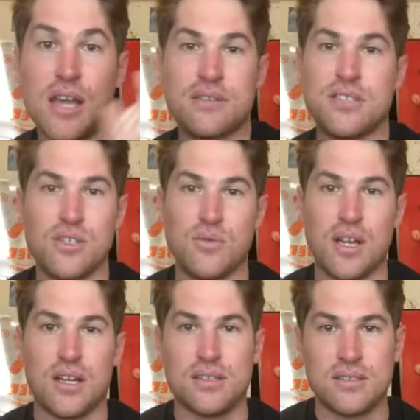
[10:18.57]
Yes, you
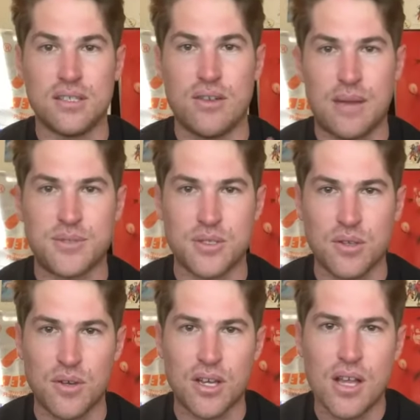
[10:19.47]
will. You
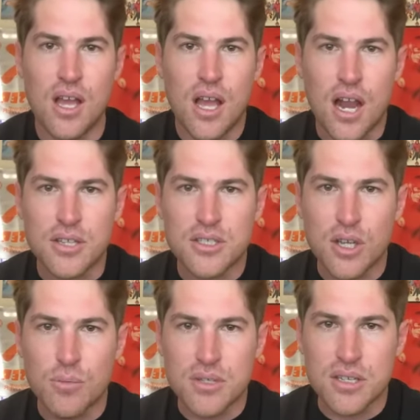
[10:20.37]
absolutely will. Are you
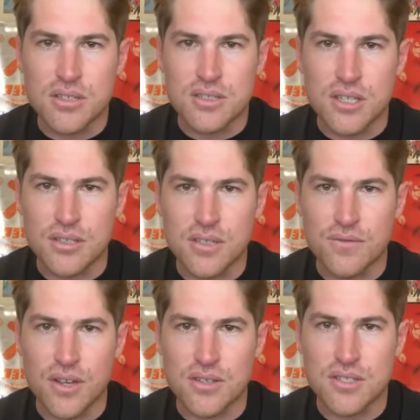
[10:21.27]
still open to consulting
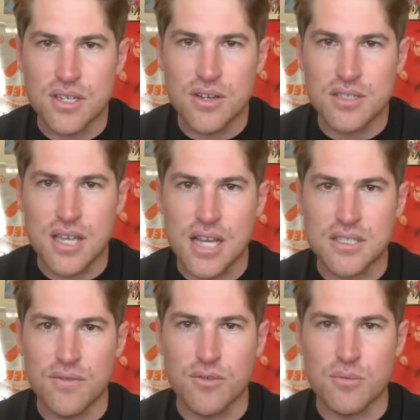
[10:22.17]
for other series?
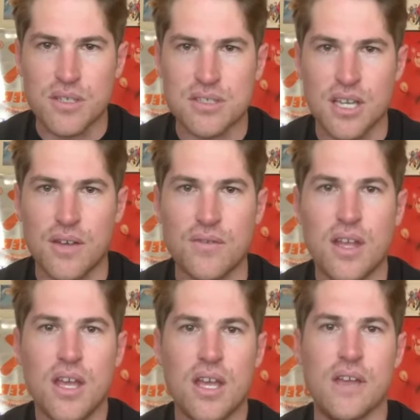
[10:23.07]
Asking for myself.
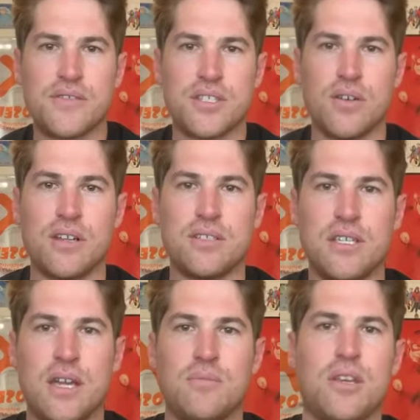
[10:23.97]
If so, I'll
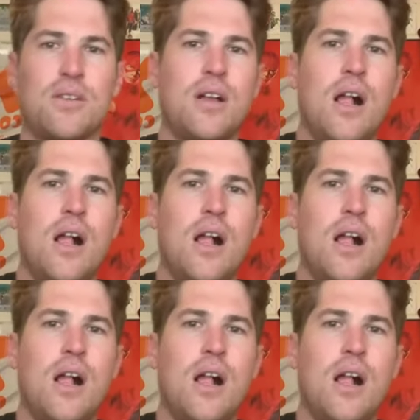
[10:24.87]
DM you.